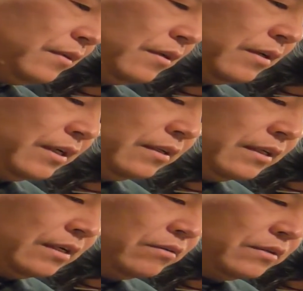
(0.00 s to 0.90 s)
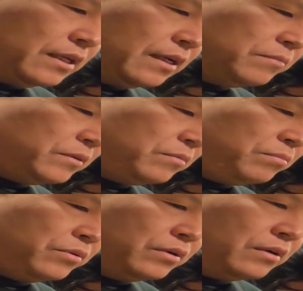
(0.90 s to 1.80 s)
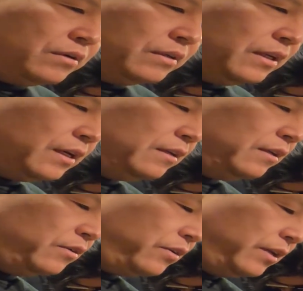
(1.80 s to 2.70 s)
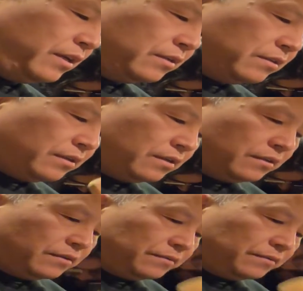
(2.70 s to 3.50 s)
Alright, now time to put all the other ingredients in.